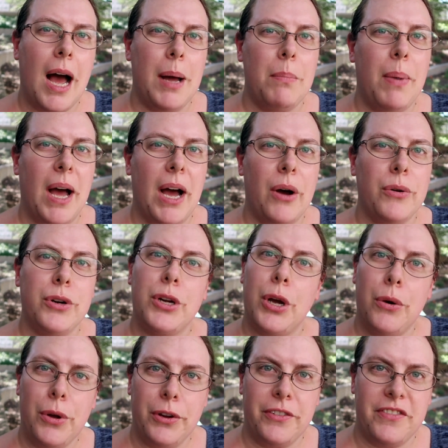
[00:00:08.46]
about
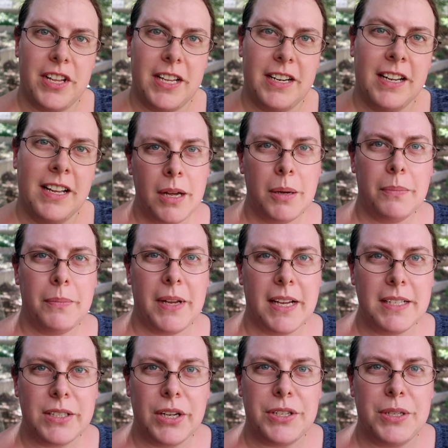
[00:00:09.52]
CoCoVid.
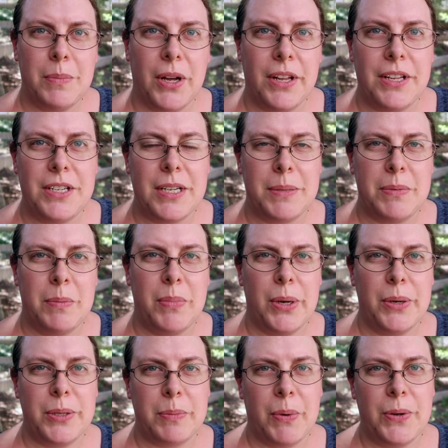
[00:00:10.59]
Because Costume College has been
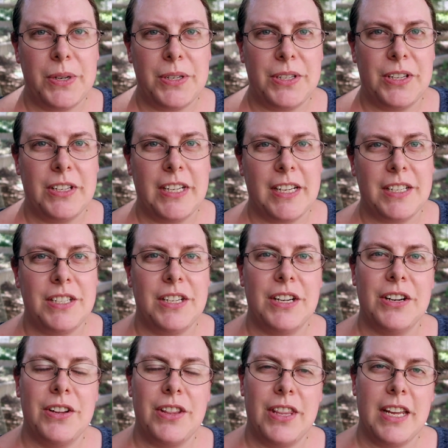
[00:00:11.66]
postponed until next
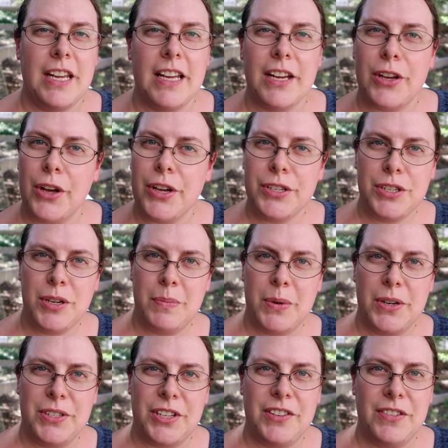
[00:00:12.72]
year, the
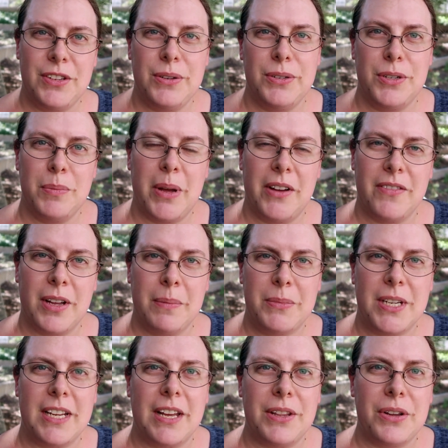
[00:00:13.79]
costumers of YouTube have
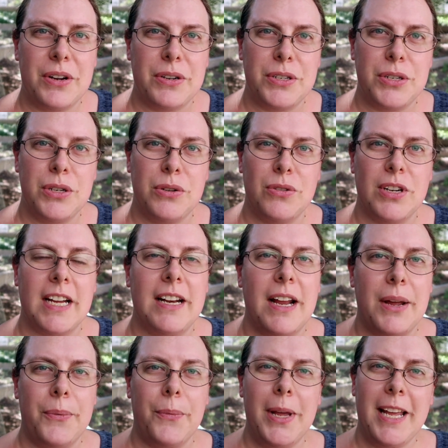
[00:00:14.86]
come together to create
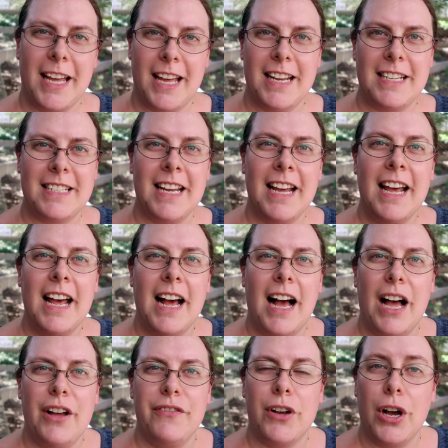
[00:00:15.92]
a weekend
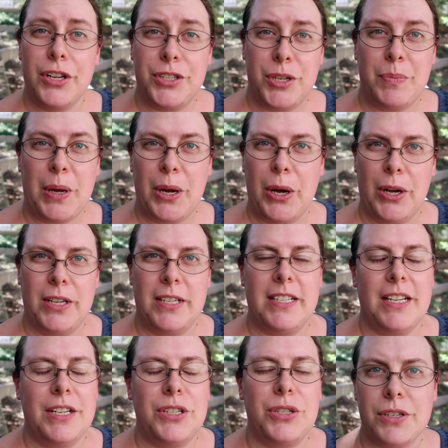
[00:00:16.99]
of costuming
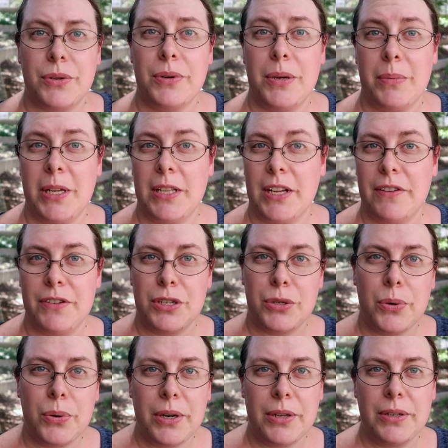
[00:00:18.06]
content. There's going to be a lot of
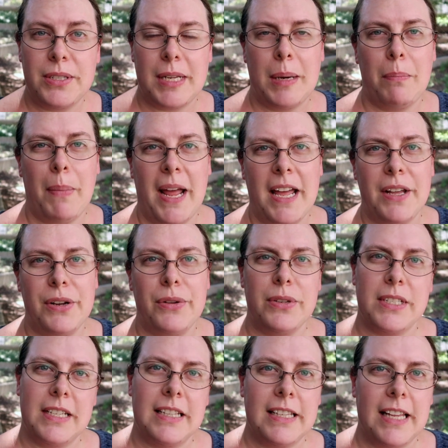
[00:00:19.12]
tutorials and
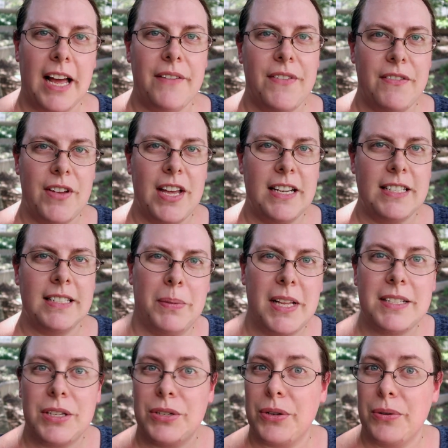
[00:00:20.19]
panels and live events,
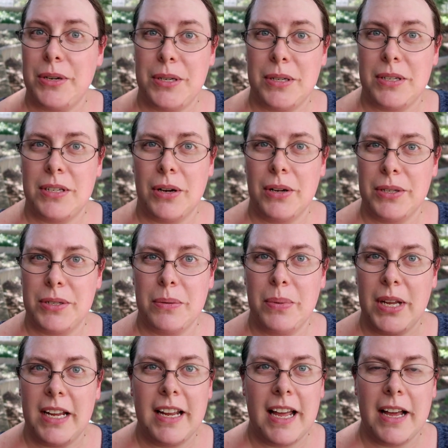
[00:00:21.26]
plus there's going to also
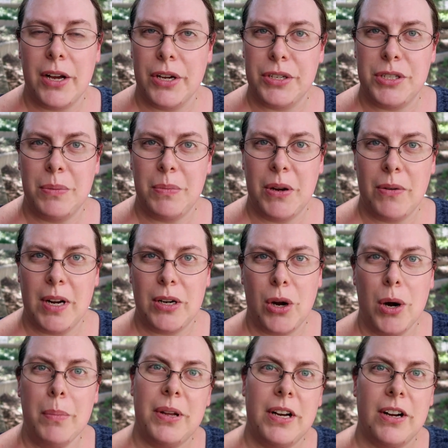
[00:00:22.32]
be a costuming red
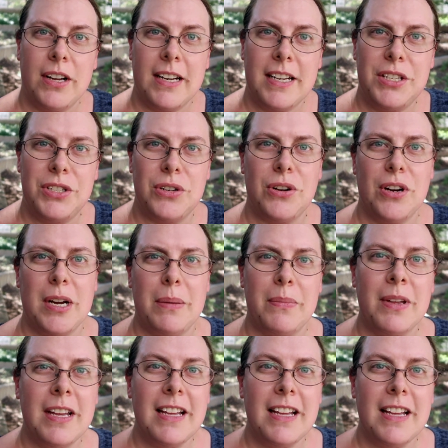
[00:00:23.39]
carpet on Instagram,